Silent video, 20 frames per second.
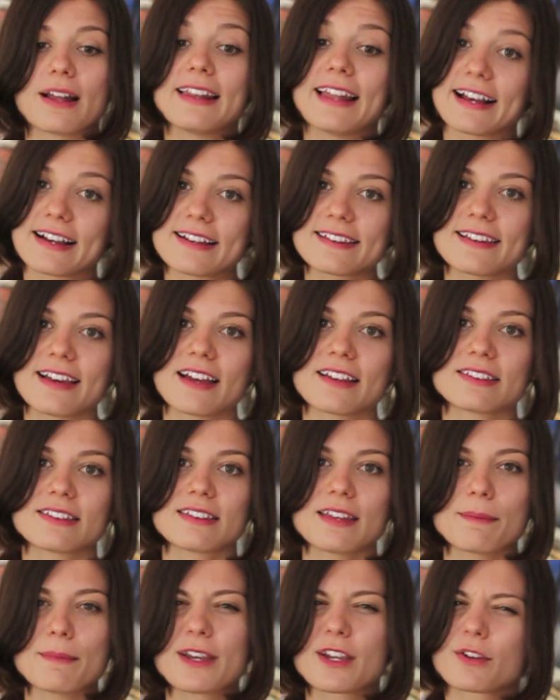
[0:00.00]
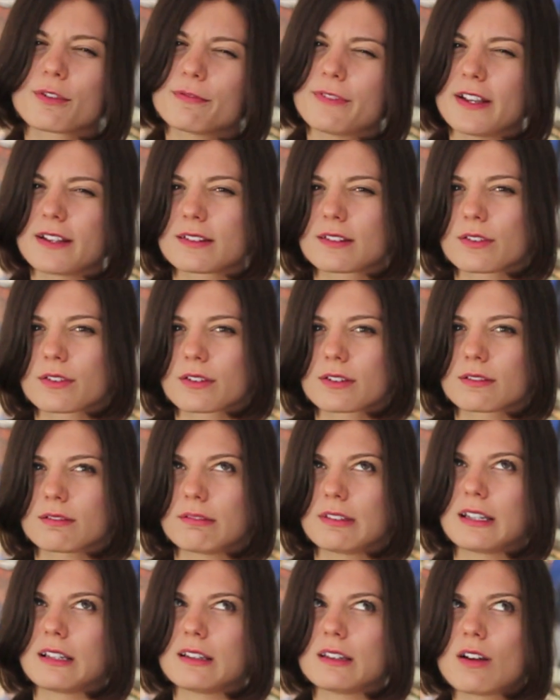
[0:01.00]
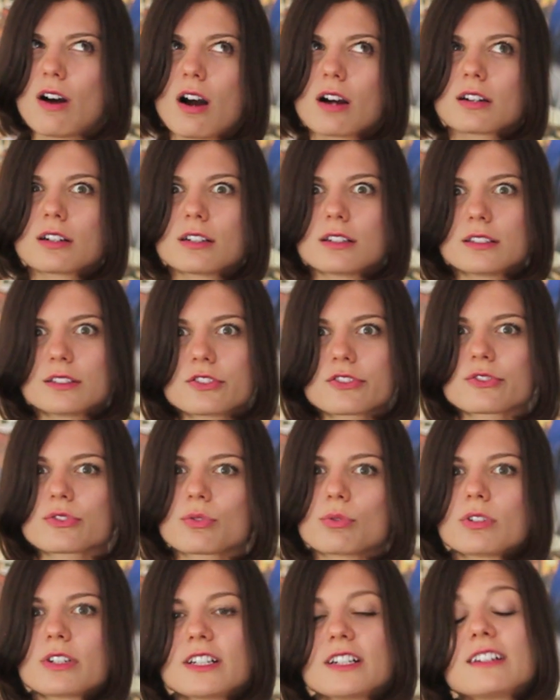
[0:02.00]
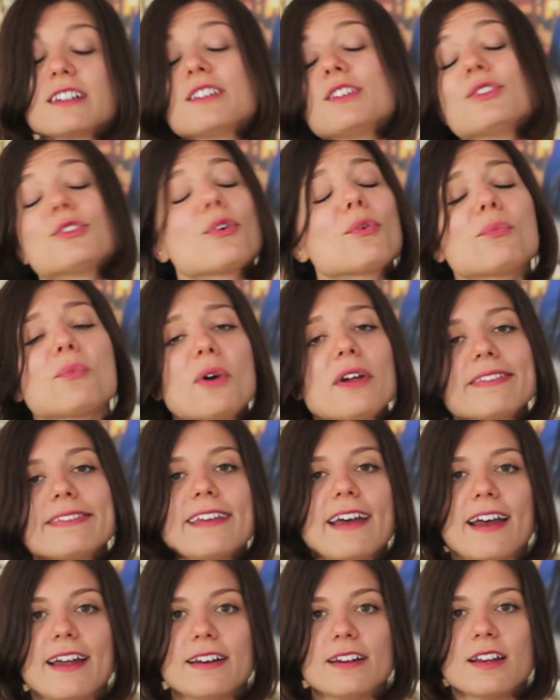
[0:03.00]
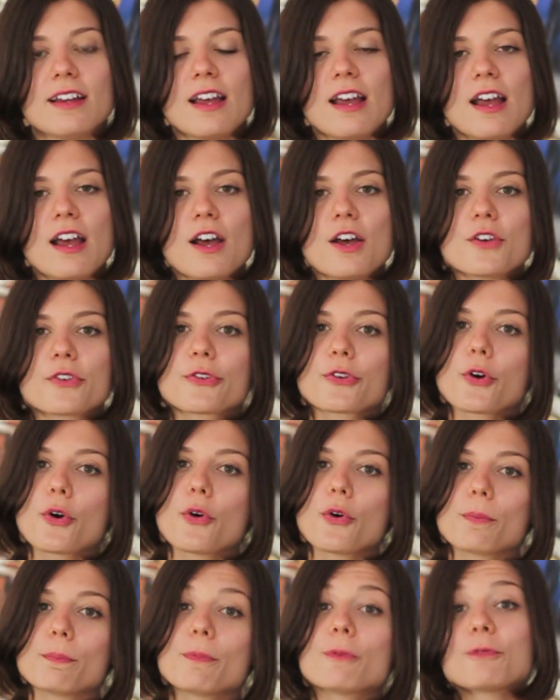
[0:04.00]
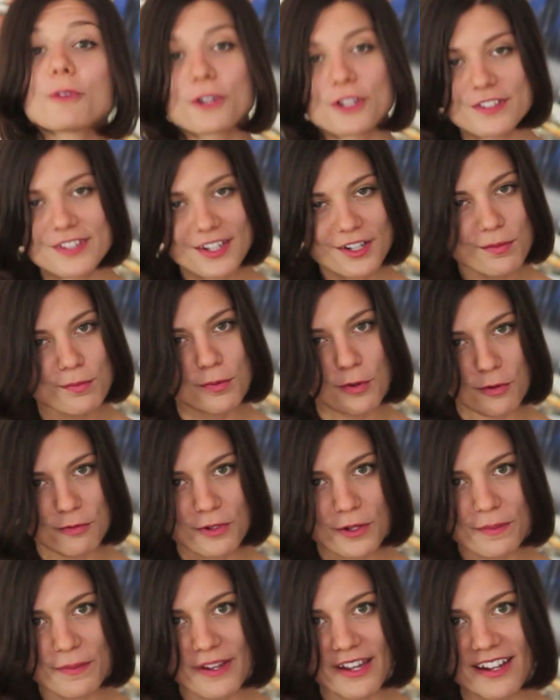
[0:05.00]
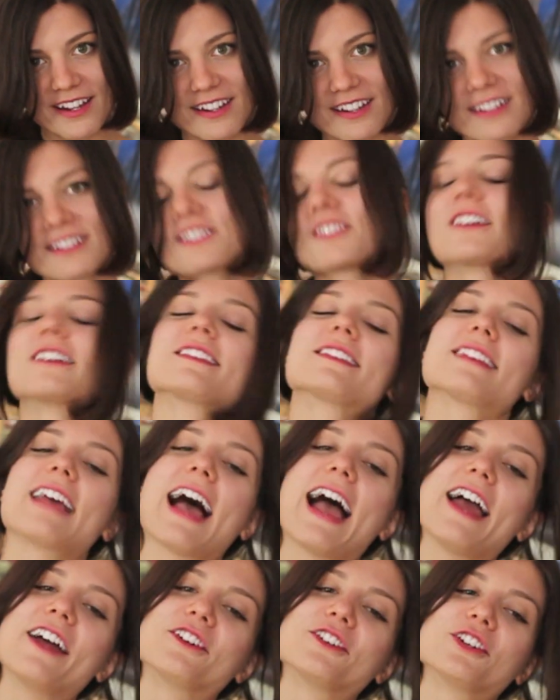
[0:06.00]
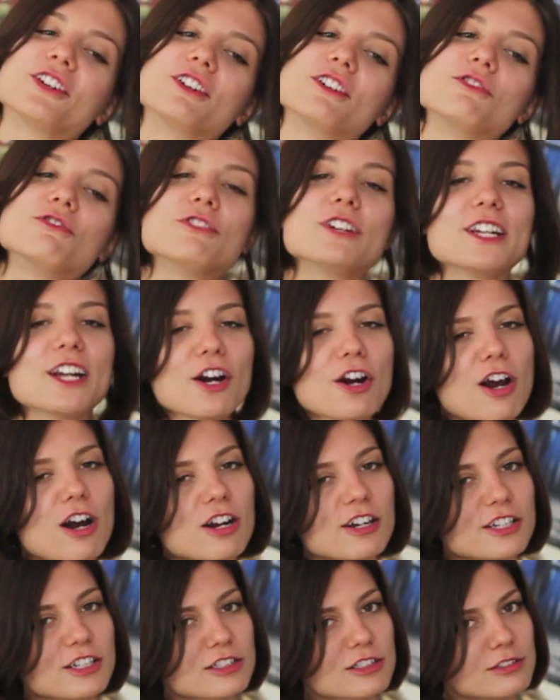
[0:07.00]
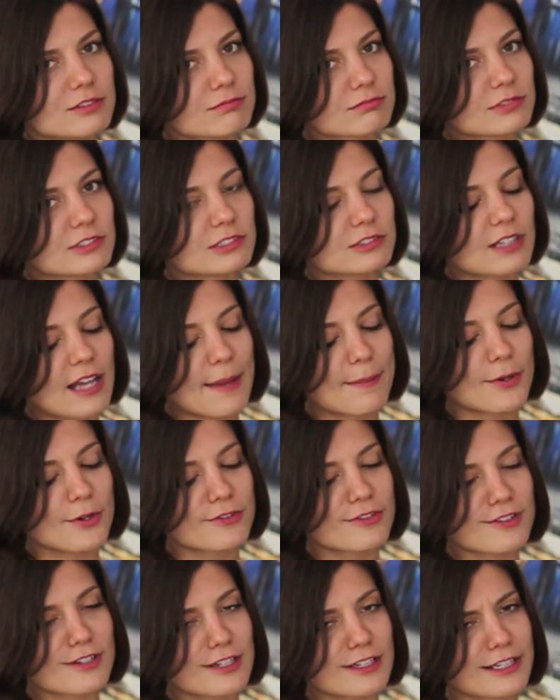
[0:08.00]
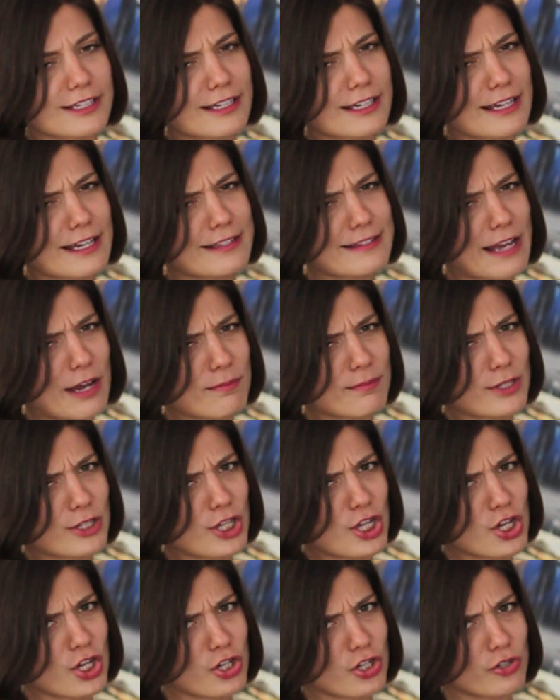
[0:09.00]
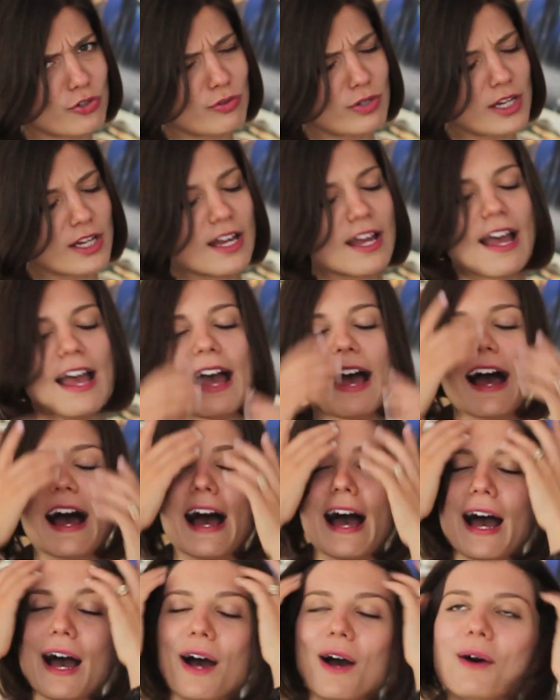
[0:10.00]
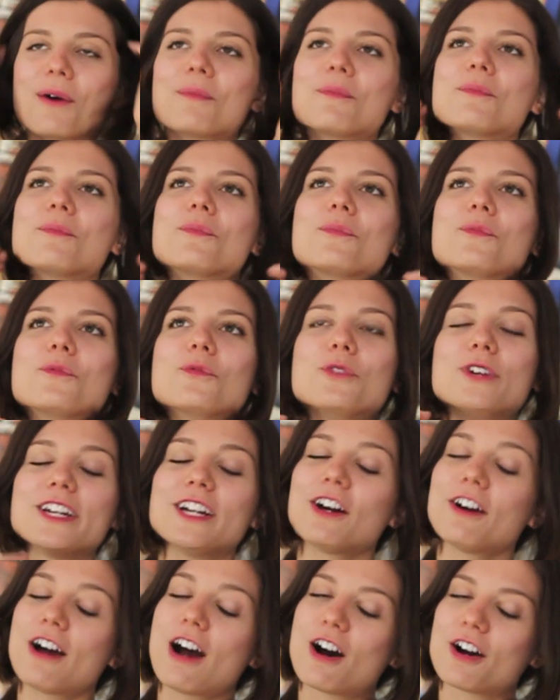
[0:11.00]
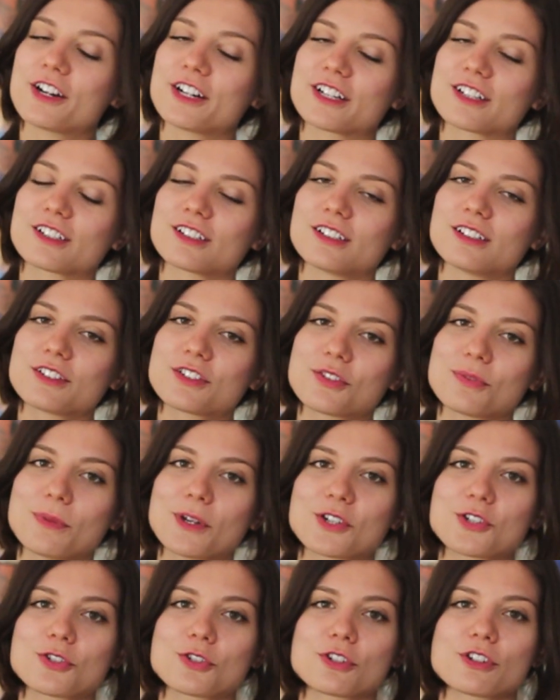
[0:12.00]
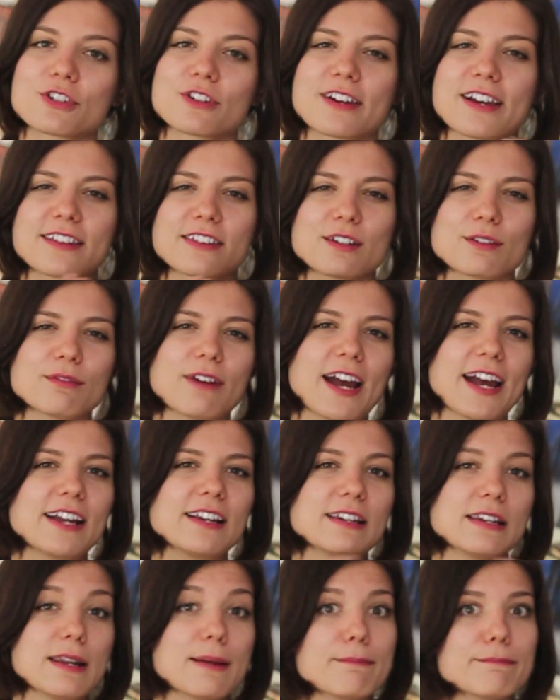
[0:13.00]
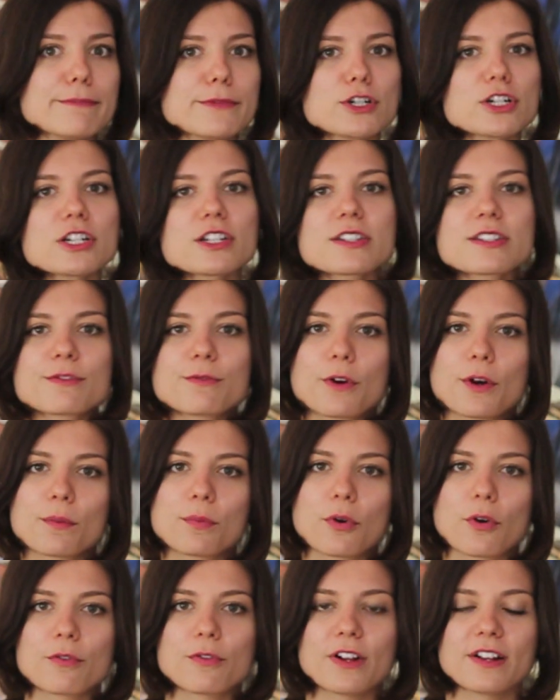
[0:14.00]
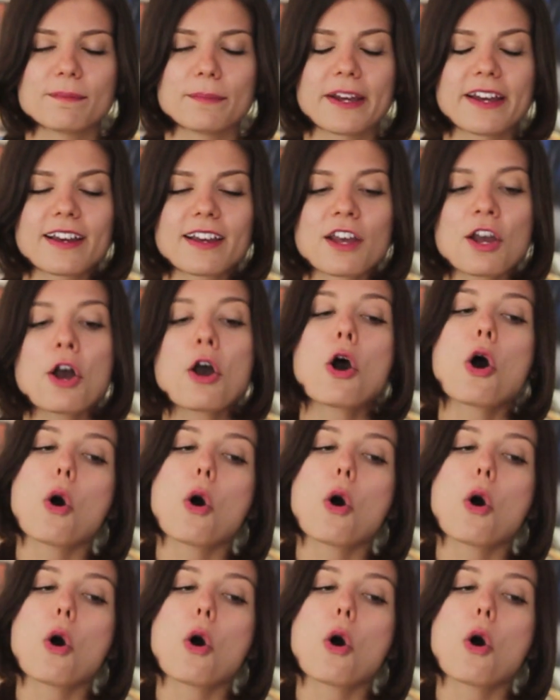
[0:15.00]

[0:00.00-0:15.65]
like I said, they make your face look a little longer, distorted, and you don't want that. So before you take a profile pic, just either read our article. I posted a link again down below. Read our article to make sure you get the right numbers for a profile pic,